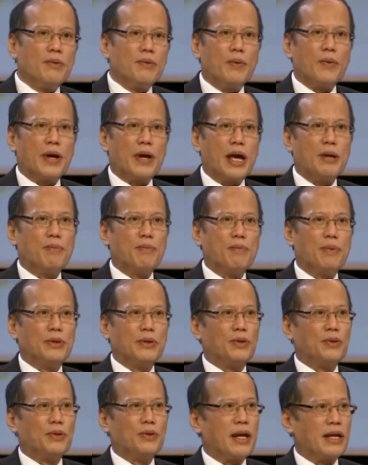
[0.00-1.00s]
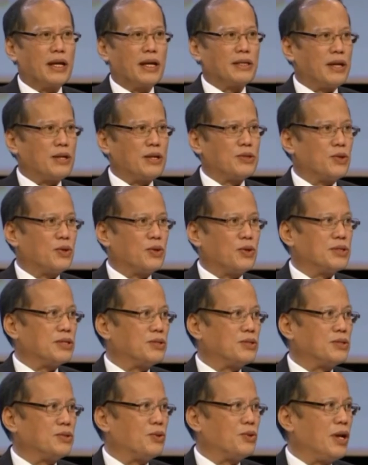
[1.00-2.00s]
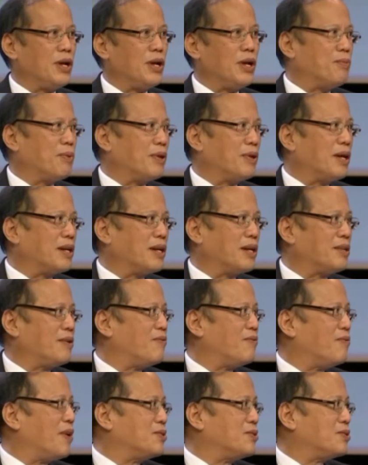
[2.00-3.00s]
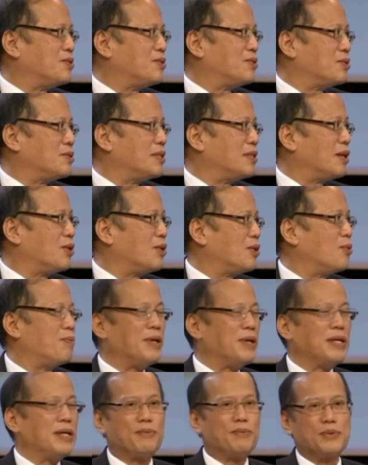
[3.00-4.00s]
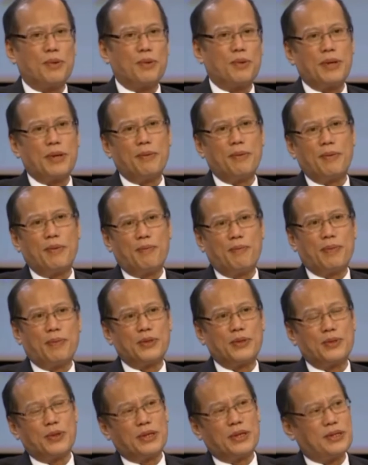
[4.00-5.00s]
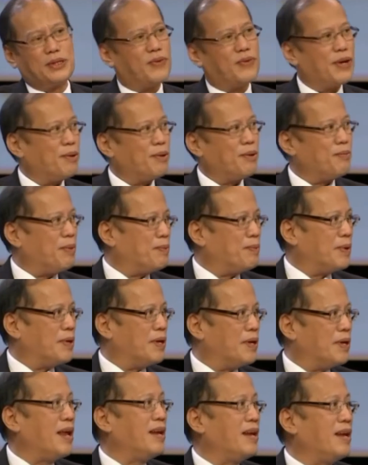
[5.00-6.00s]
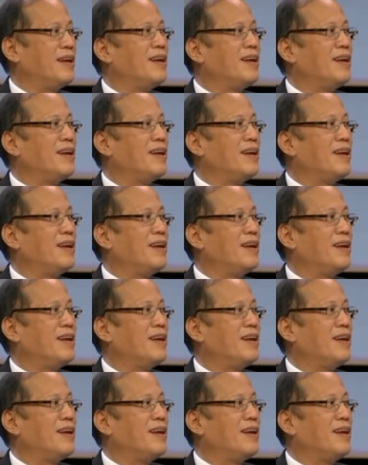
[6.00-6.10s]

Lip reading: we were able to direct the resources to really productive ventures that opened up so many opportunities for our people.